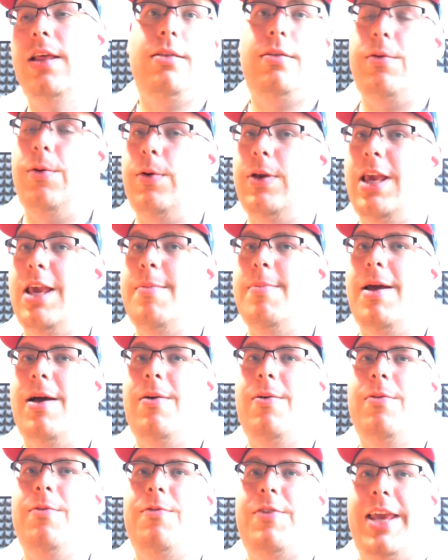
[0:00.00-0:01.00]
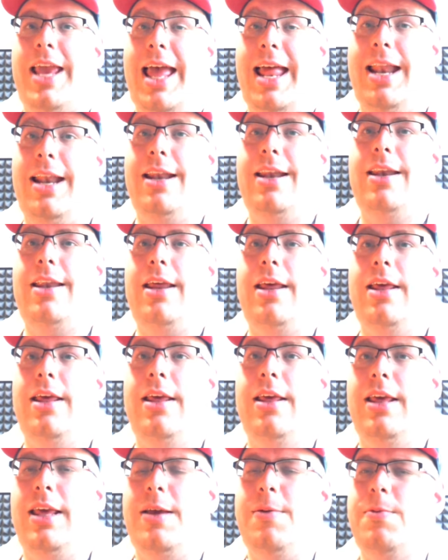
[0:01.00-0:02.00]
Talking about the end,
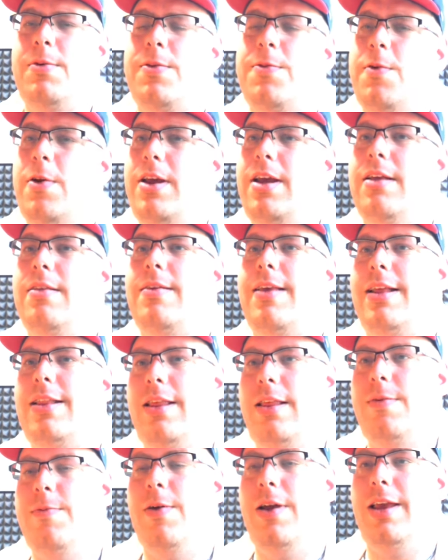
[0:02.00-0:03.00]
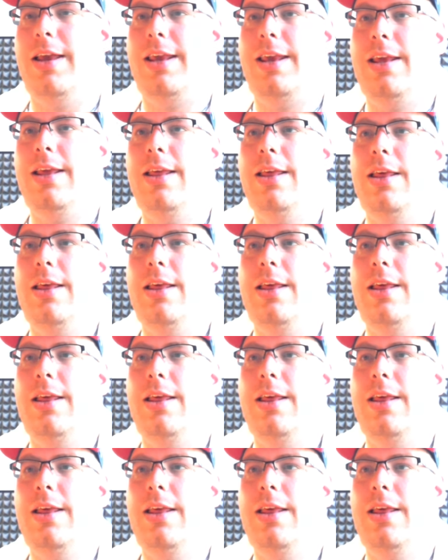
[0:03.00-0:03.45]
it was very unsatisfying.